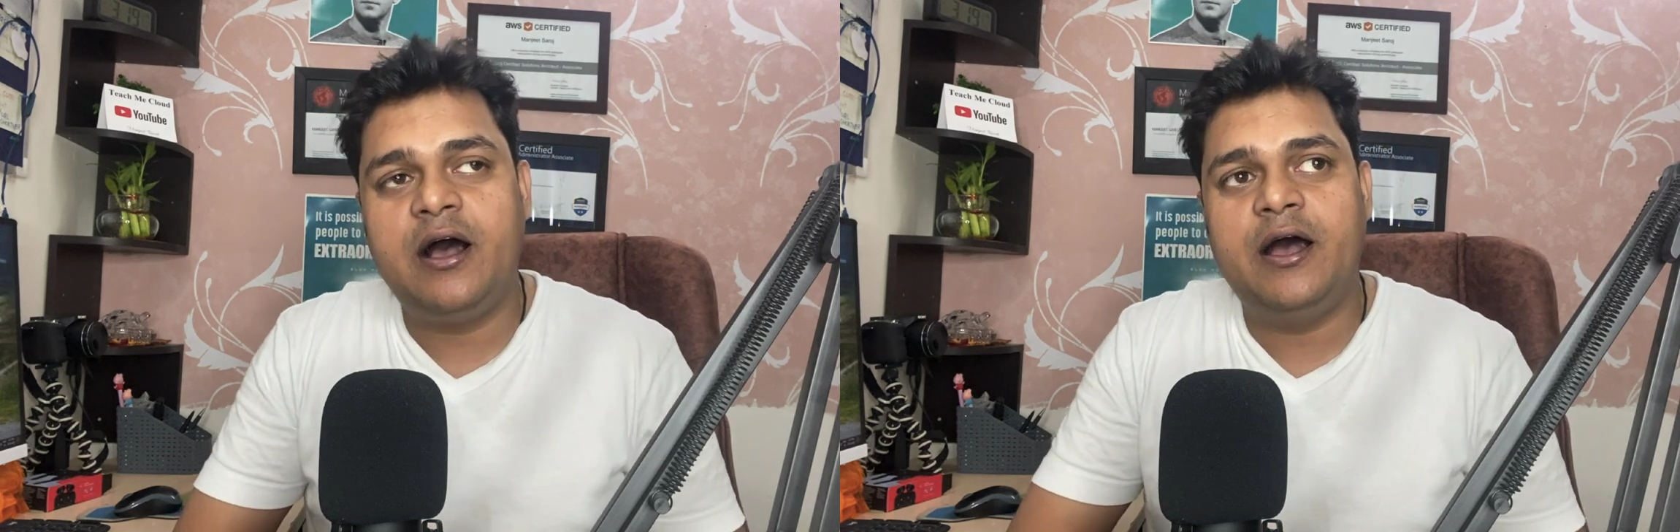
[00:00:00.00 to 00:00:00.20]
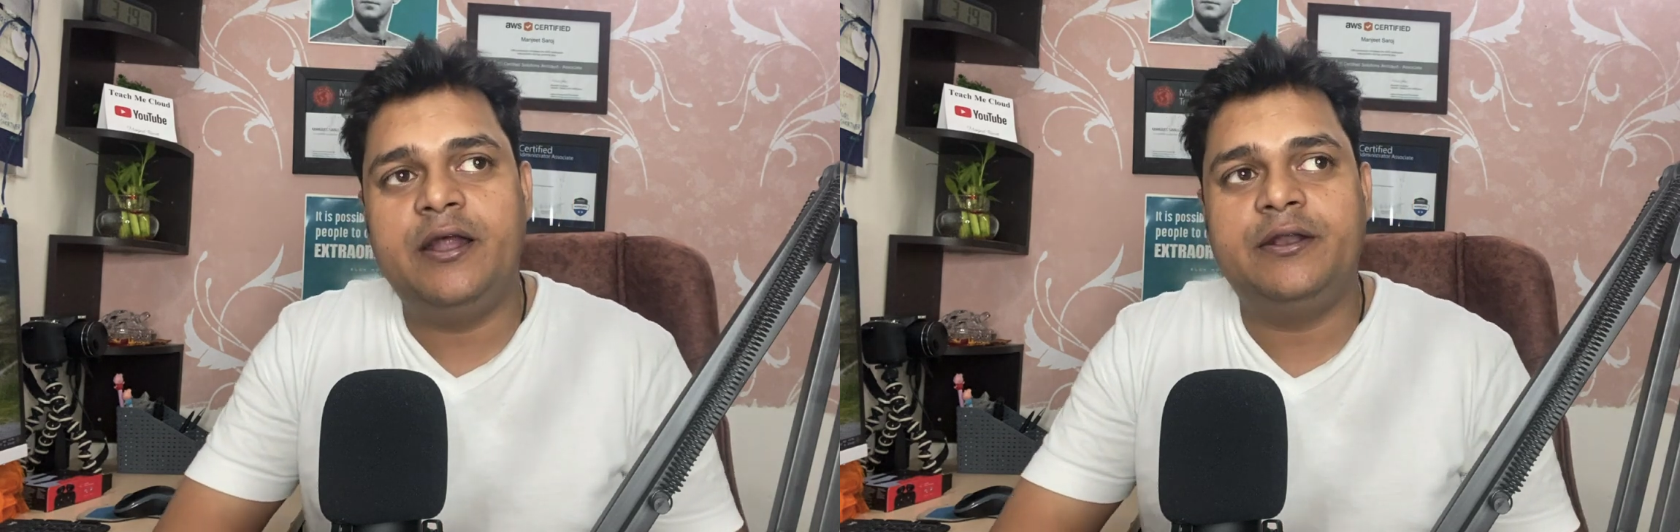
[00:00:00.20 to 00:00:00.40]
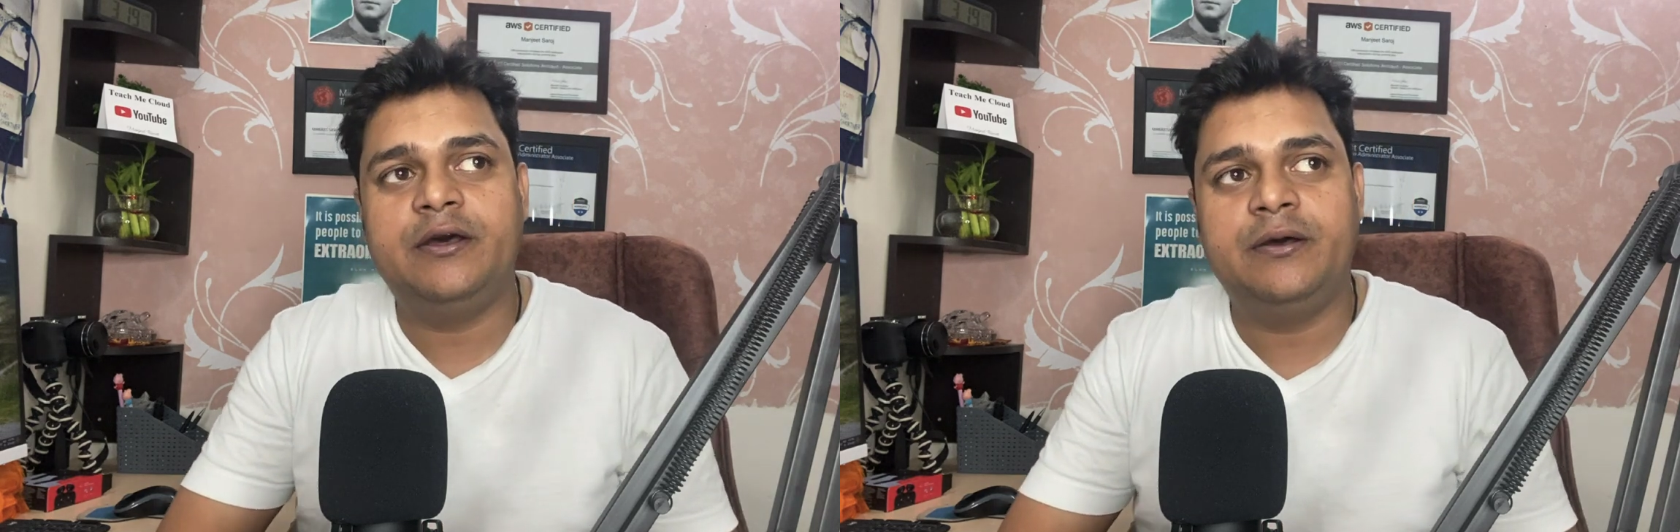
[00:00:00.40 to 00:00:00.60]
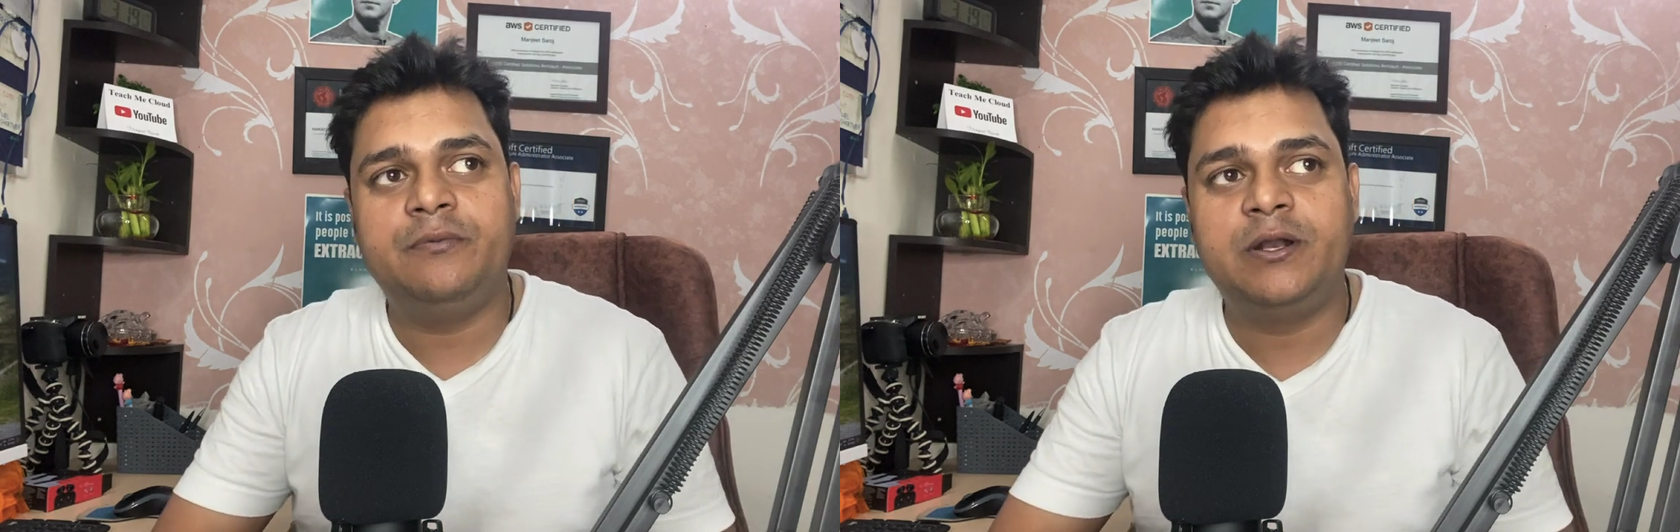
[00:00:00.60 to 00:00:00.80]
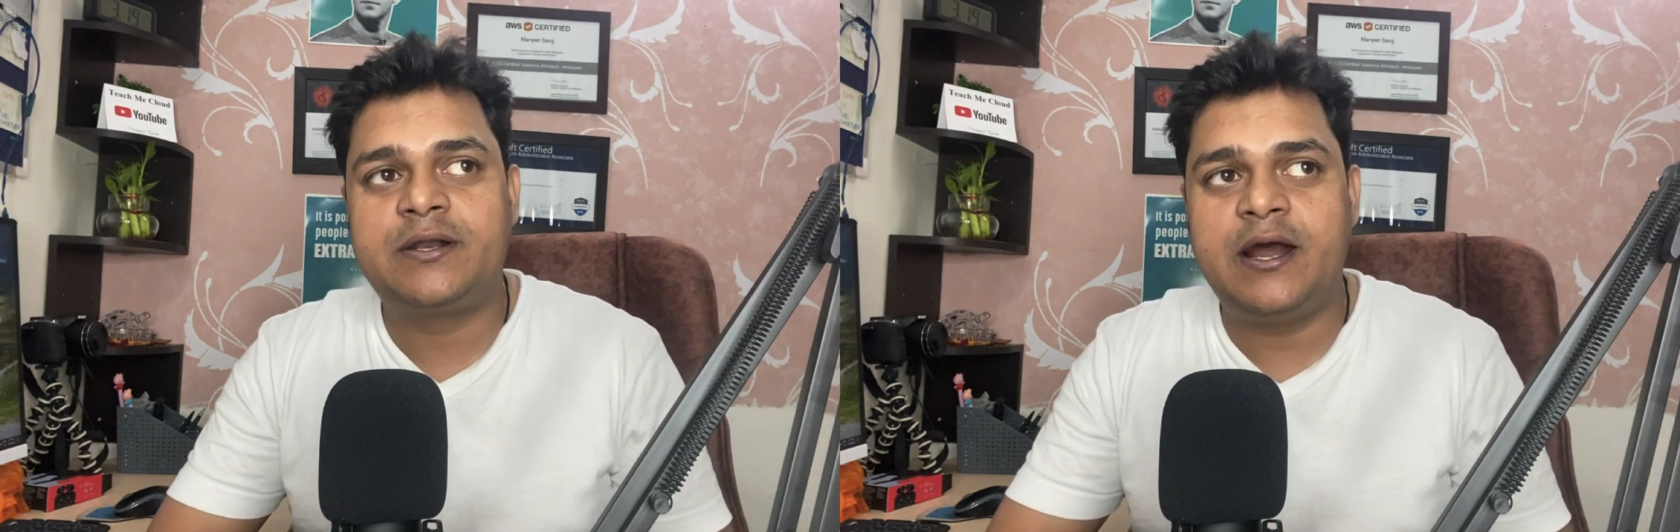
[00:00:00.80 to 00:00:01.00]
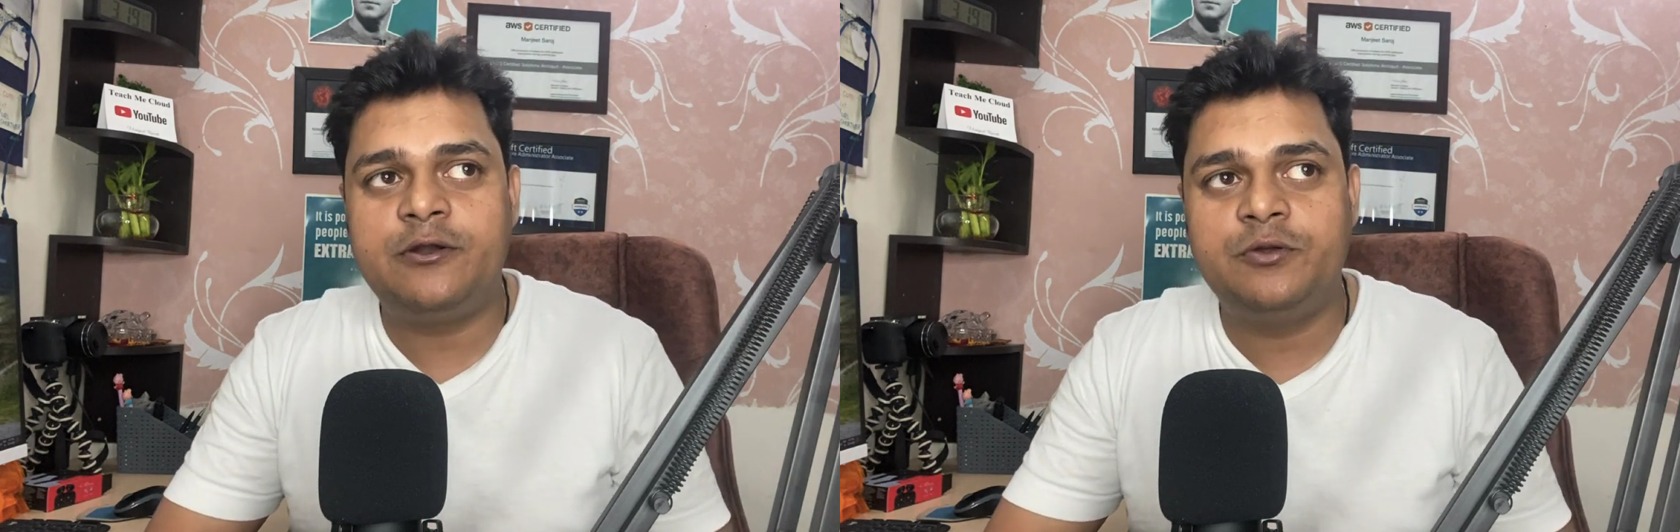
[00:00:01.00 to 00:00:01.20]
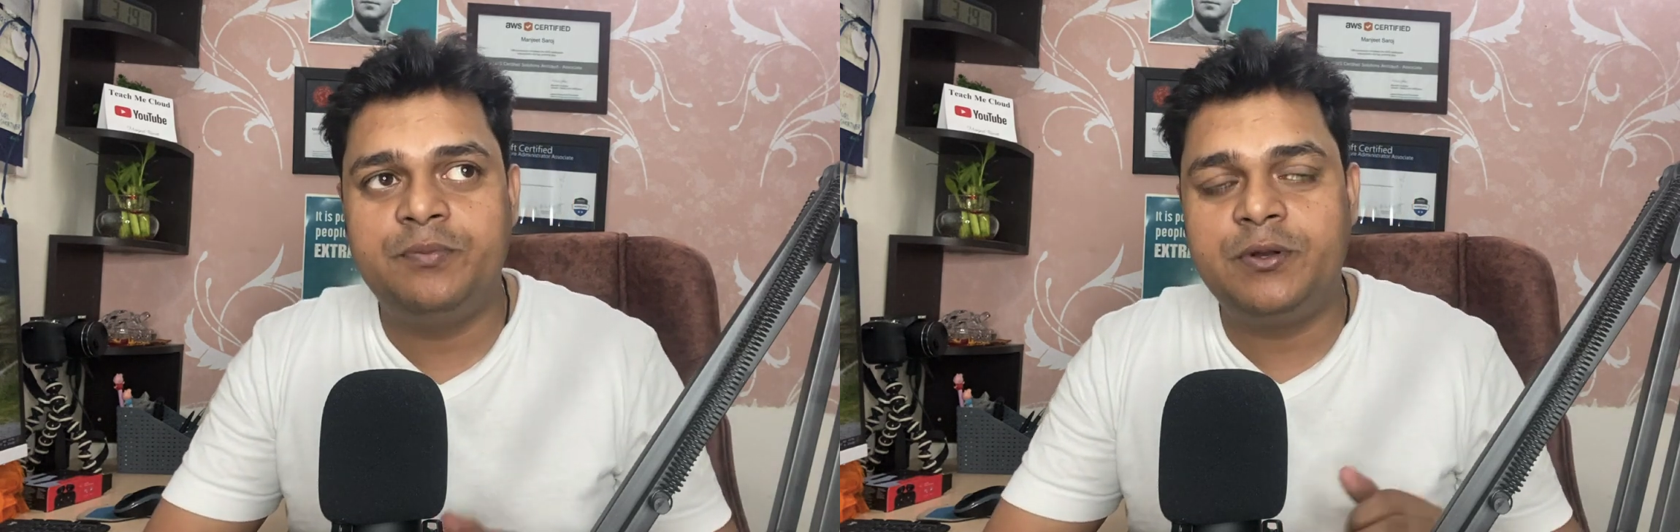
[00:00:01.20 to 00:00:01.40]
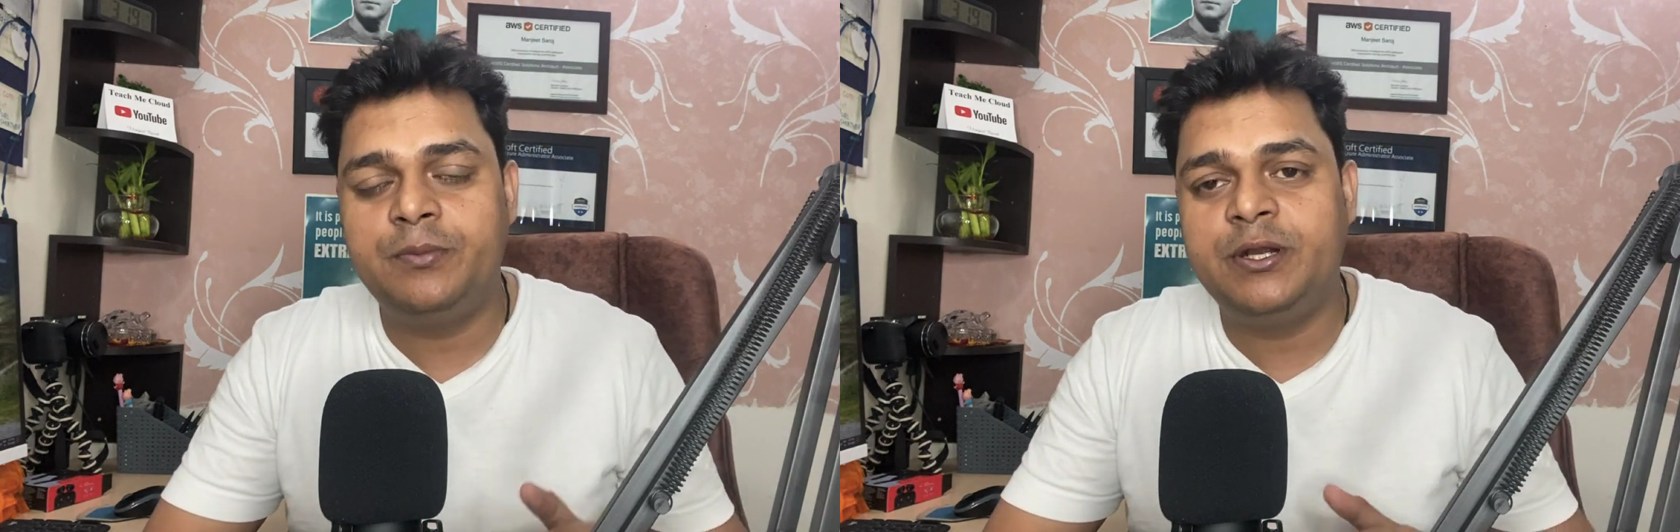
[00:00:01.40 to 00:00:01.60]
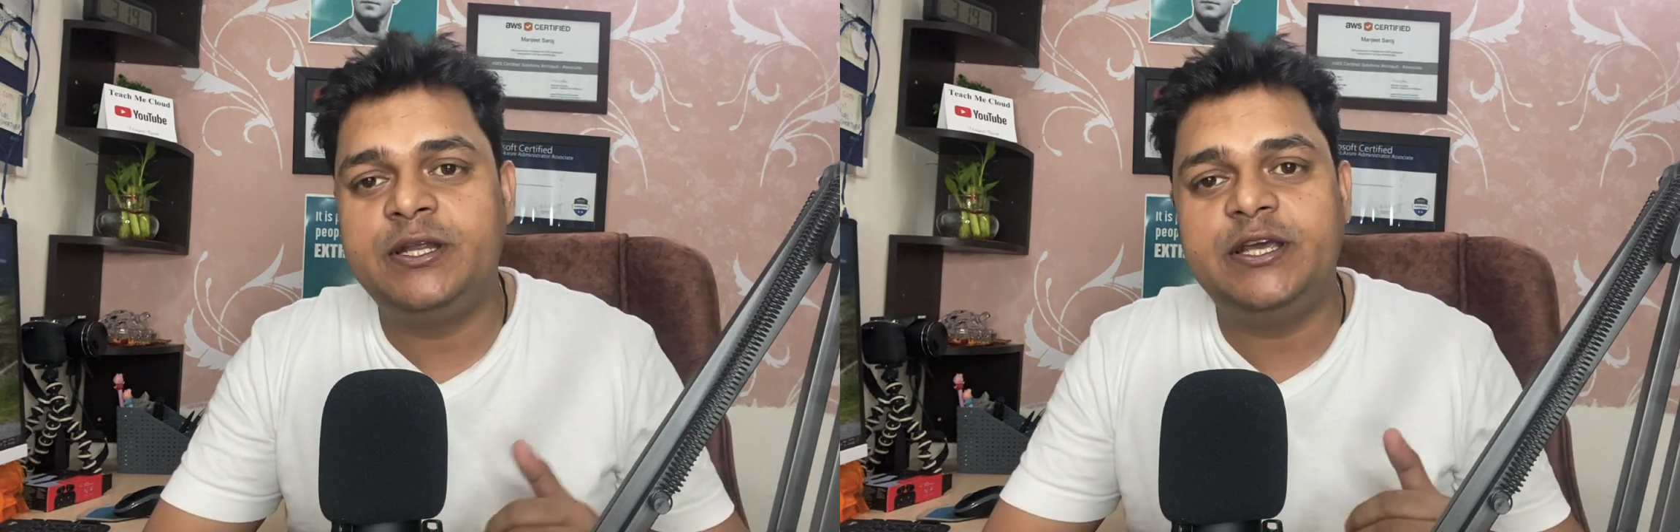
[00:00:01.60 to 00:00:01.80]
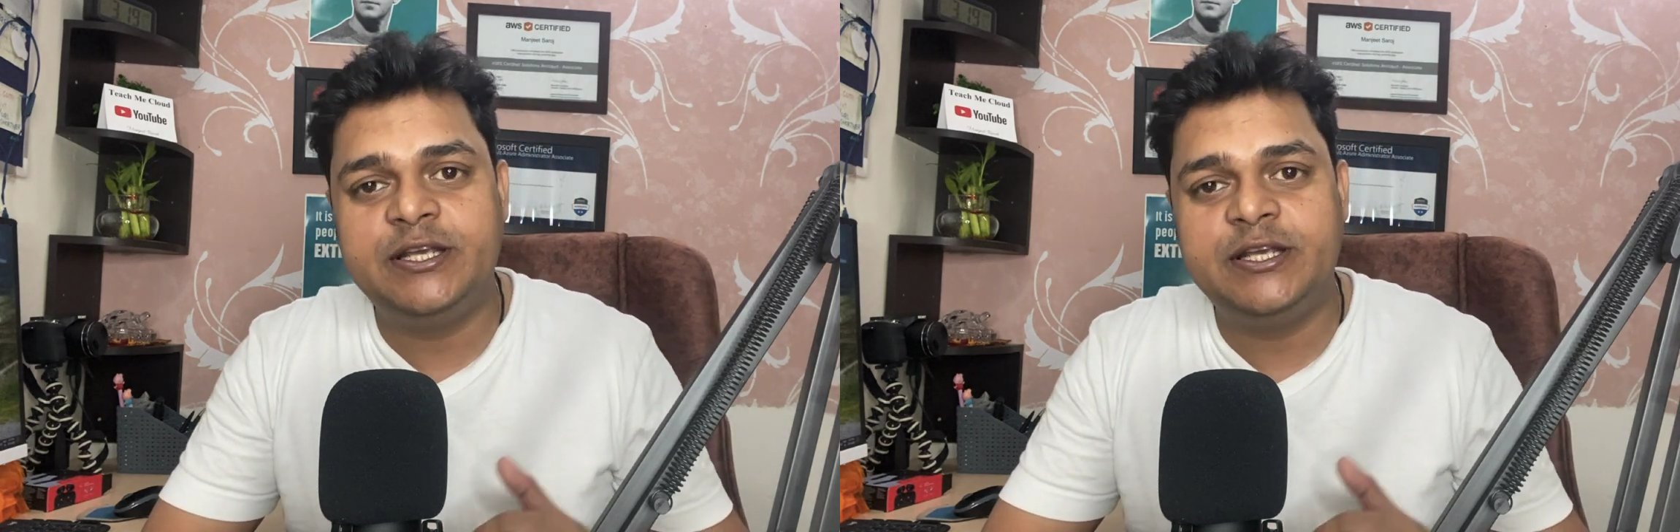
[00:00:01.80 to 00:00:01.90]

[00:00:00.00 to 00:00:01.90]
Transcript: and we'll try to implement